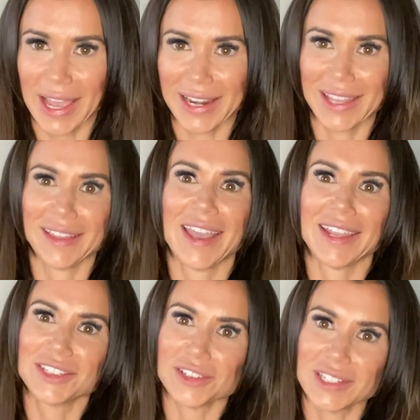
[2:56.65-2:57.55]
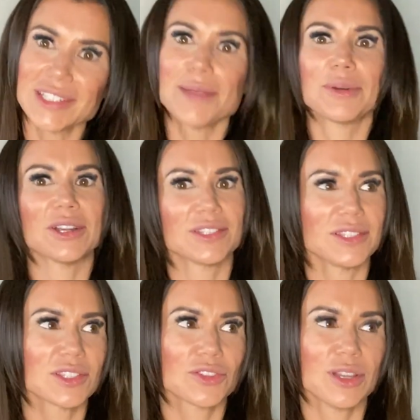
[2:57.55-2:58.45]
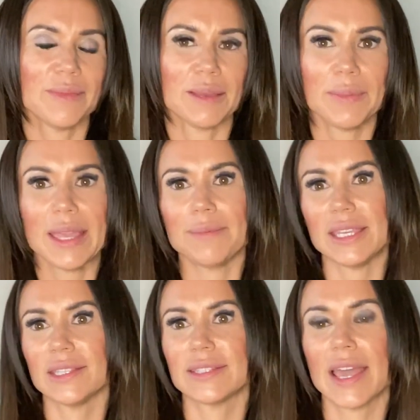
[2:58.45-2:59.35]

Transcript: adding like dirty diapers and screaming babies